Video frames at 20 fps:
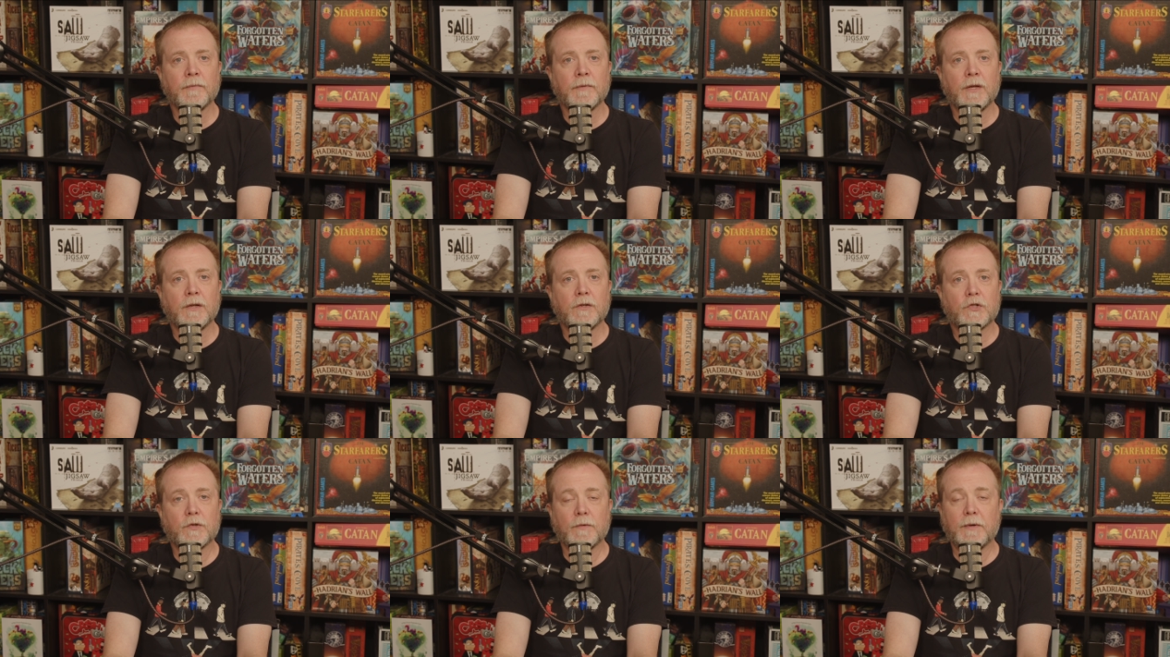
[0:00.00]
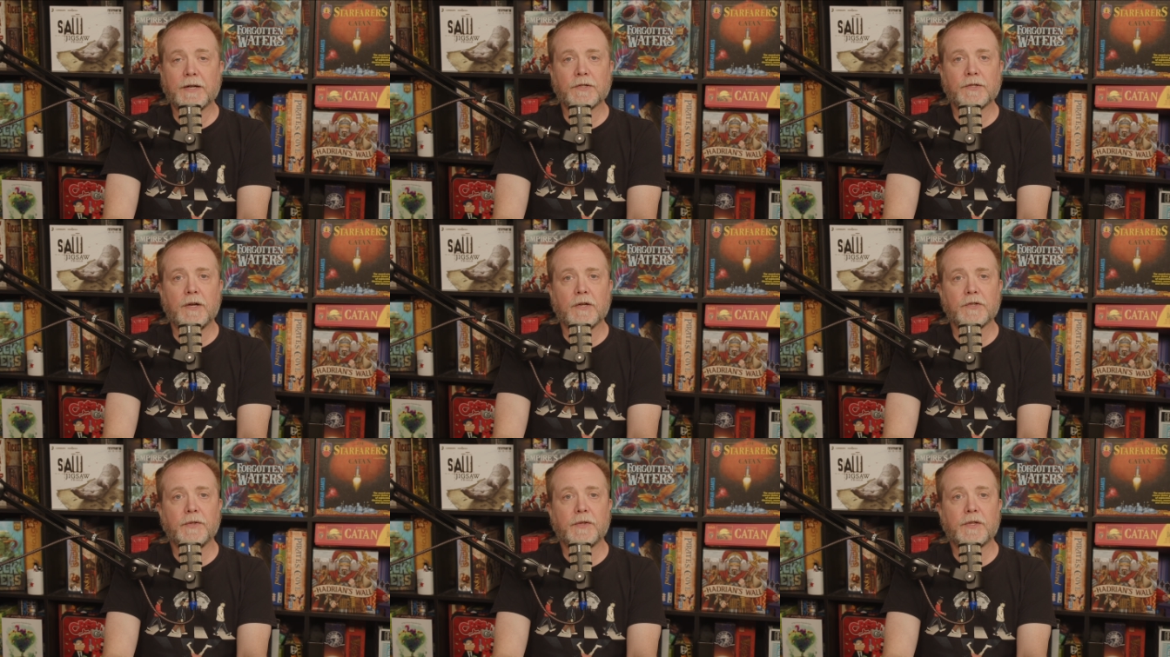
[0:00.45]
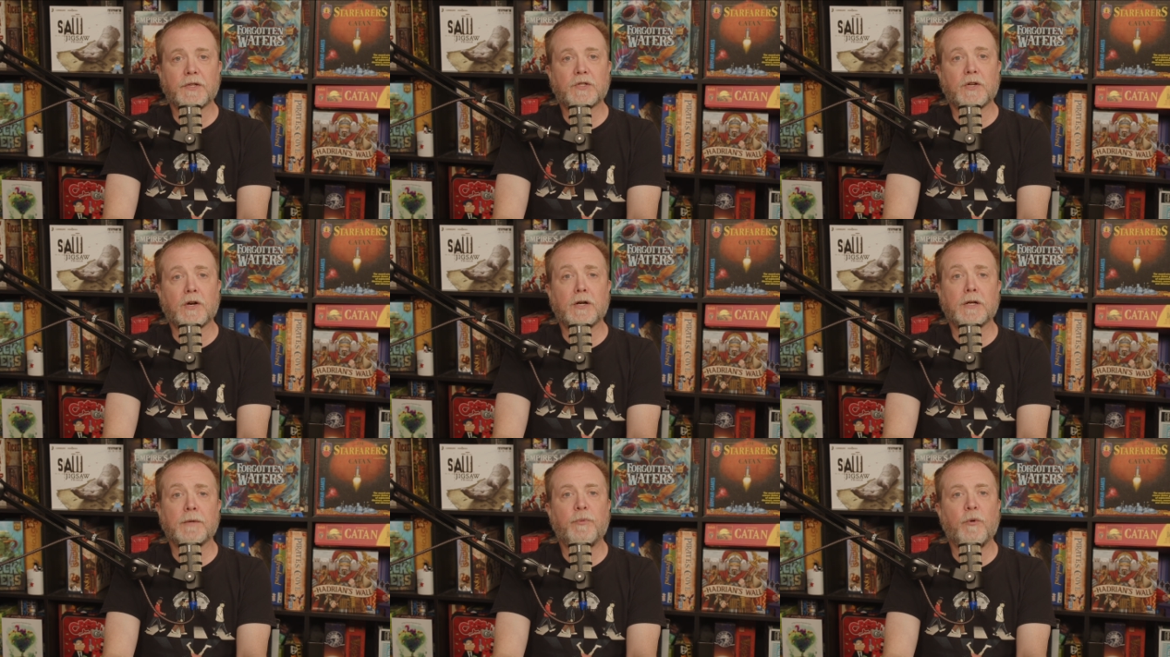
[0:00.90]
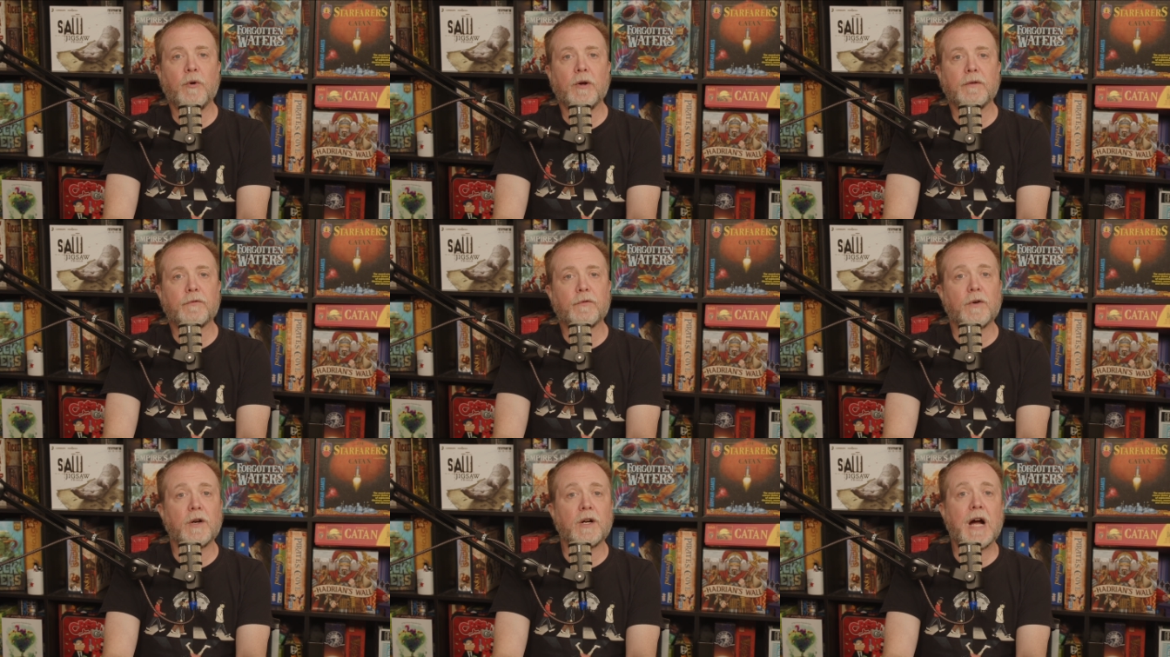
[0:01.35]
Charan is also the starting point
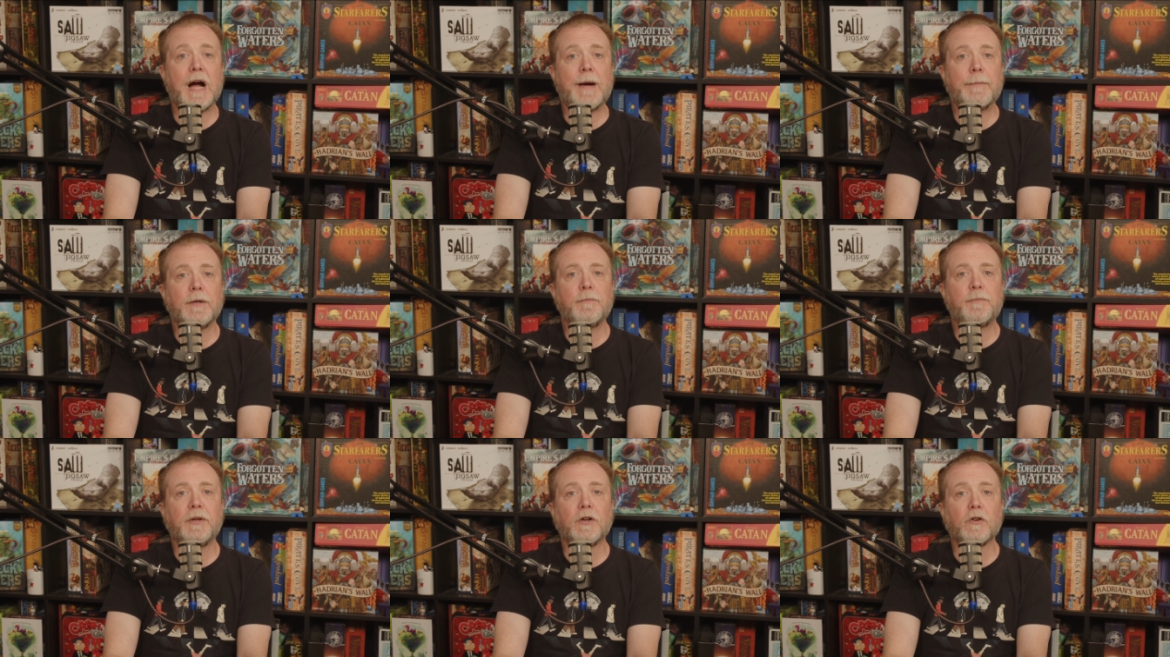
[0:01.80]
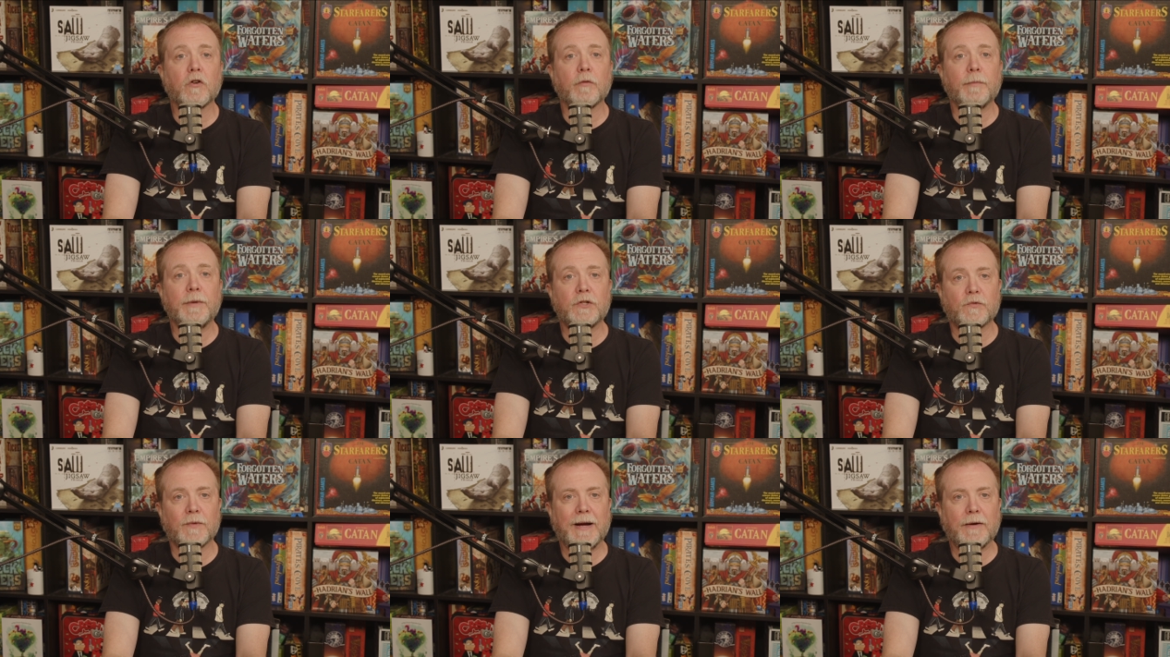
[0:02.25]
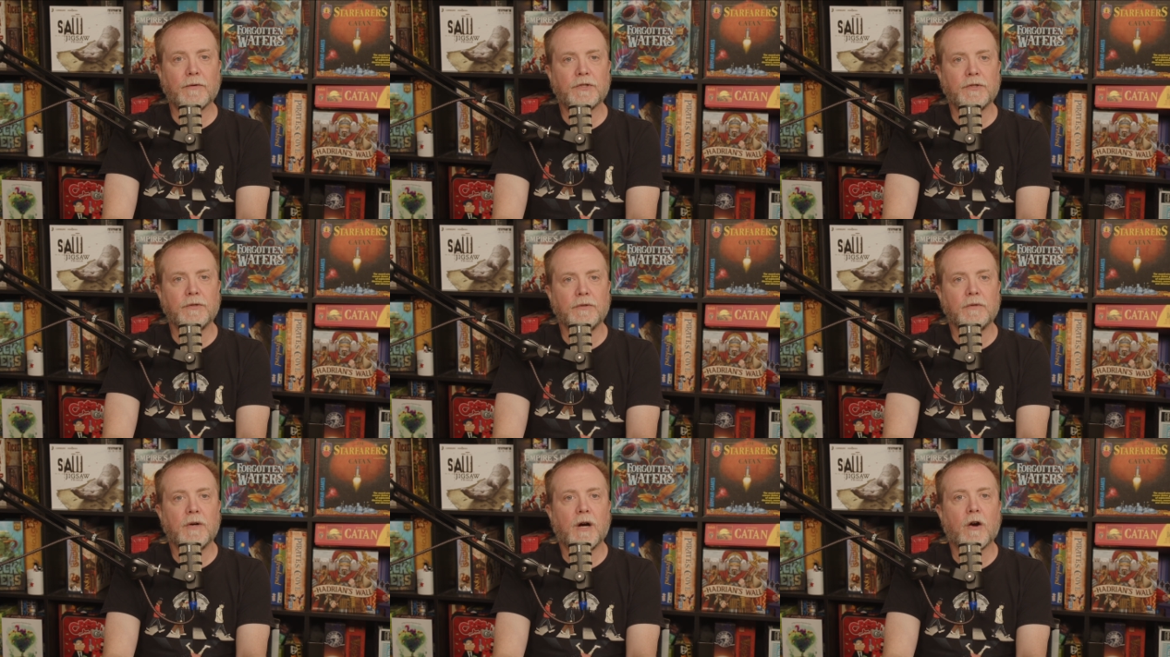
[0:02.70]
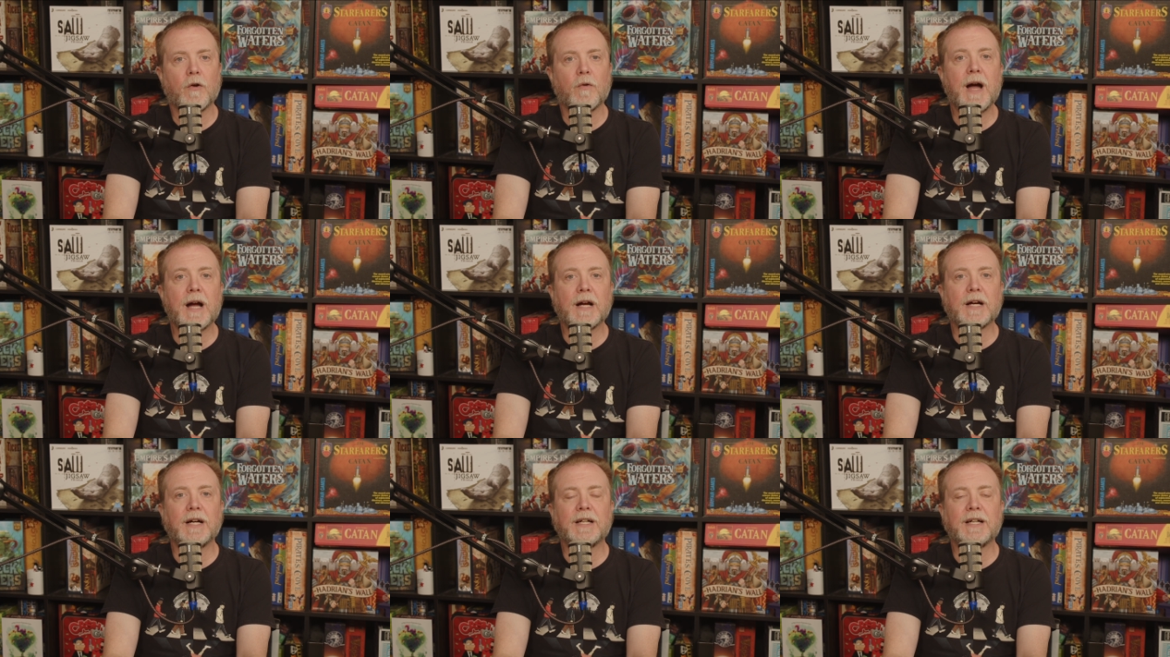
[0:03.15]
for a common pilgrimage route to
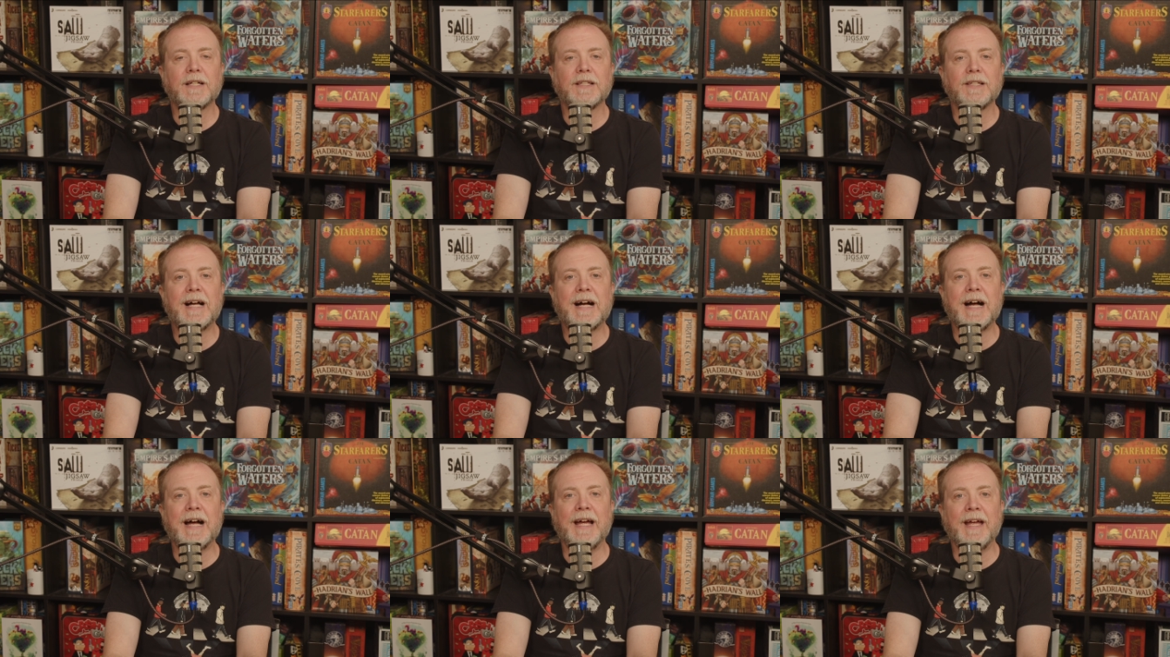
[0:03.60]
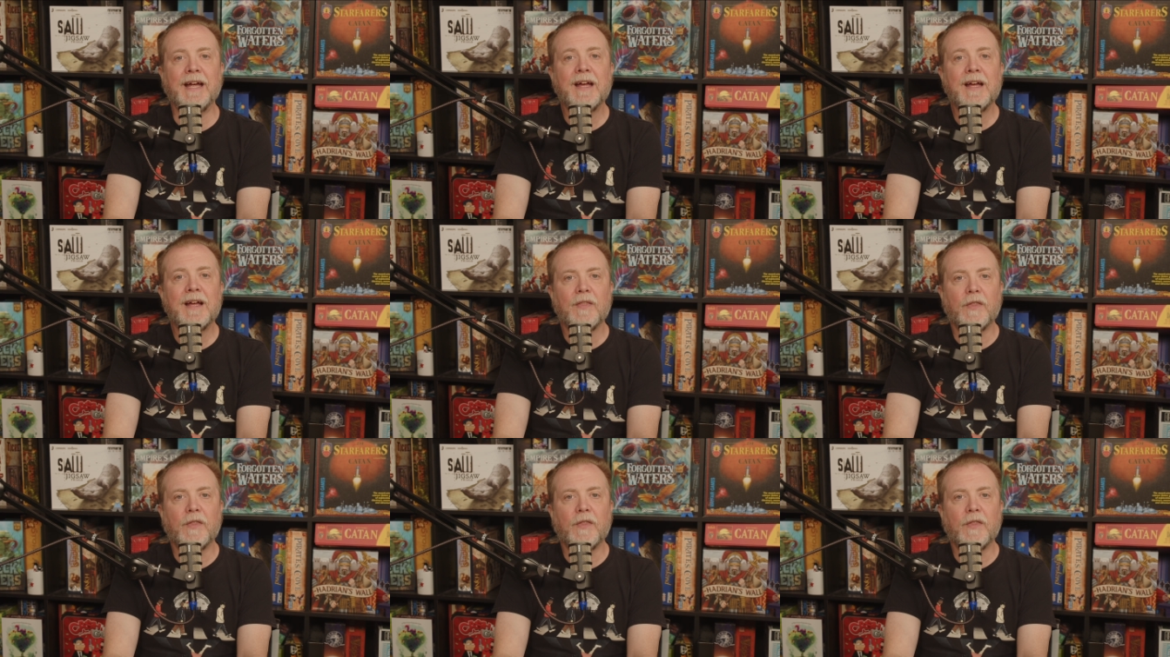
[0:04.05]
Araka Kalai,